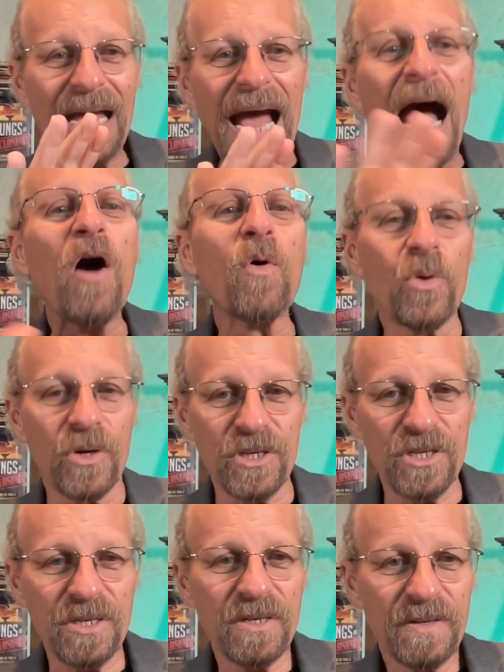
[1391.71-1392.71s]

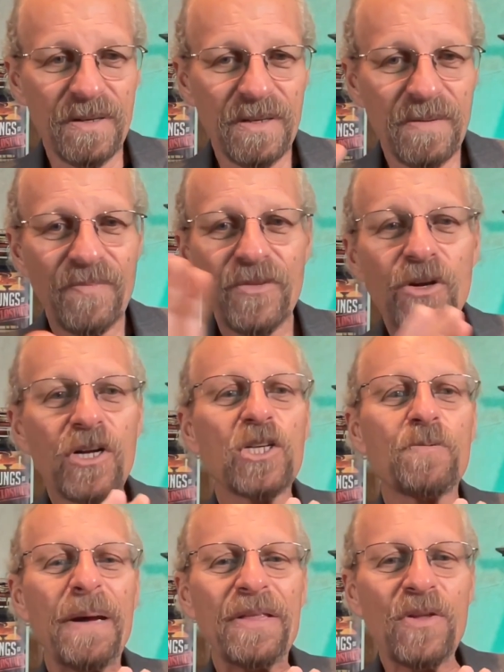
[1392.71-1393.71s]
hours. You could
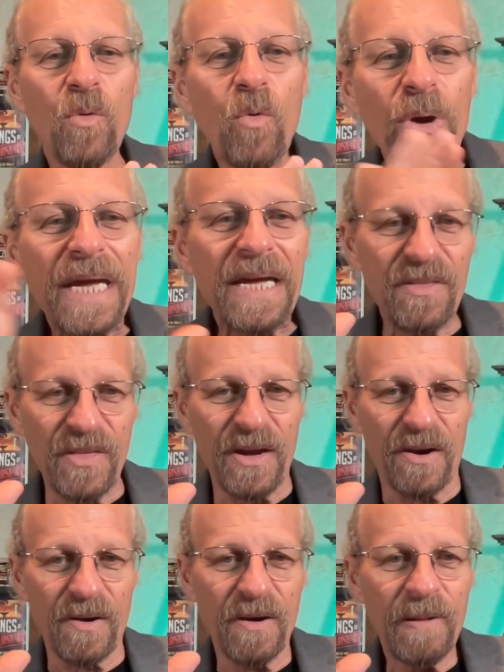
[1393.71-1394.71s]
spend a week
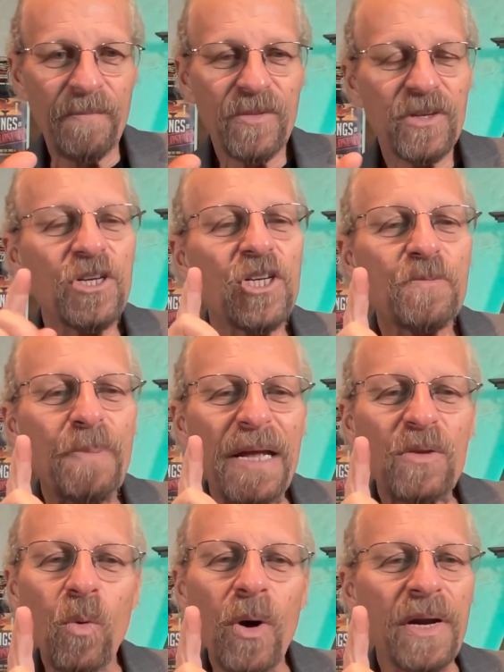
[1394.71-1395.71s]
there. Just
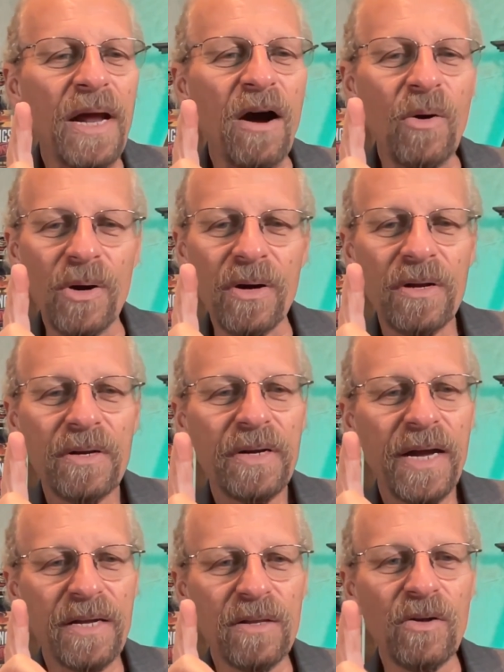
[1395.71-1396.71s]
spend 1 hour
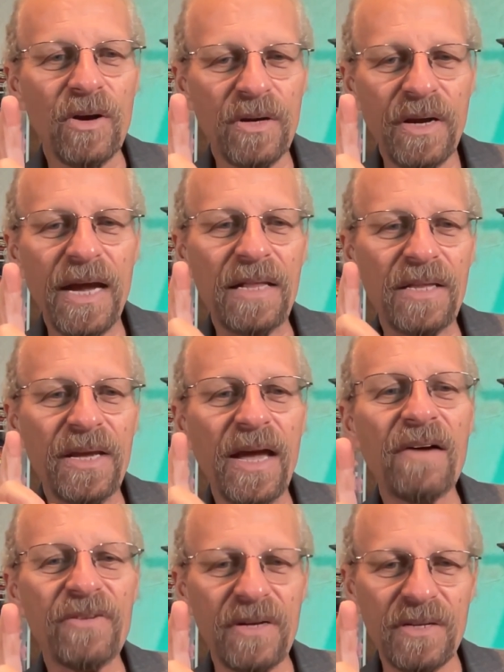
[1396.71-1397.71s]
and look at the
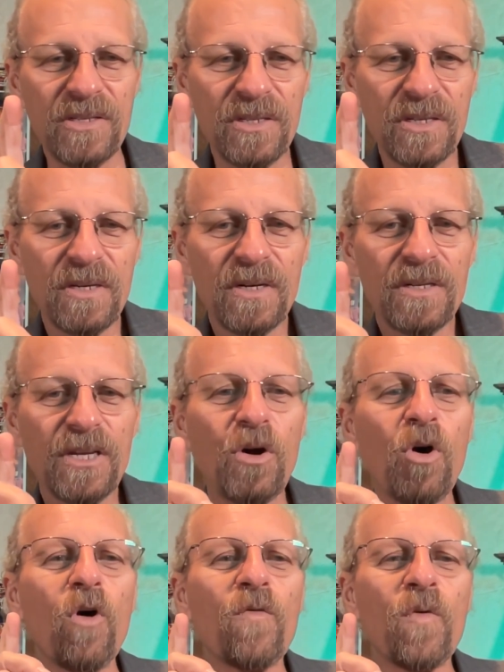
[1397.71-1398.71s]
evidence, the
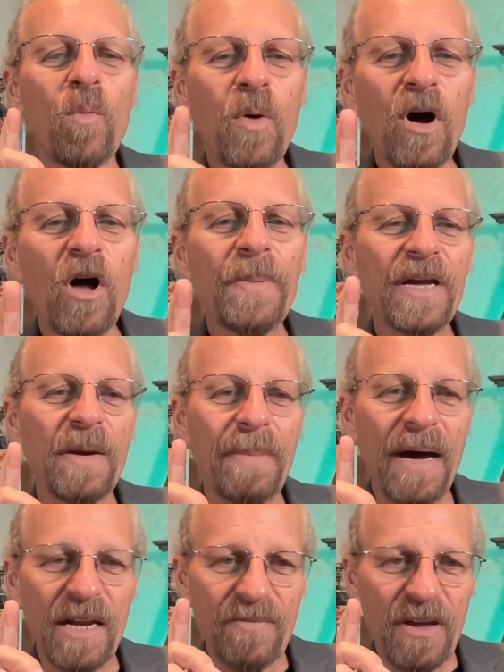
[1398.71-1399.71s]
overwhelming
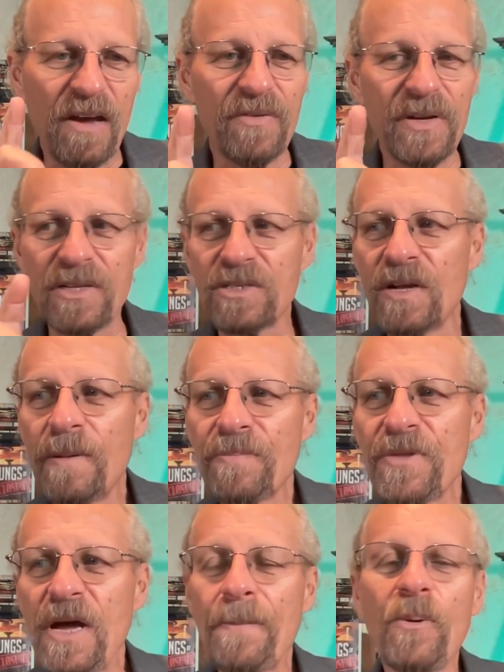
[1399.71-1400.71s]
amount of evidence
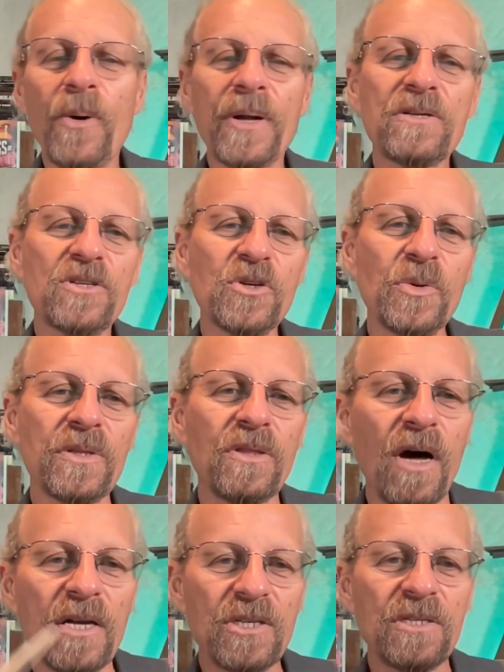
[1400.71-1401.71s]
that points to its
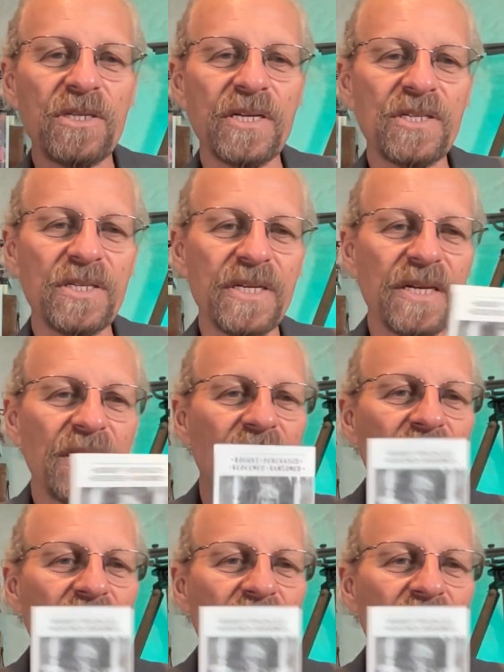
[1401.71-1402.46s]
authenticity.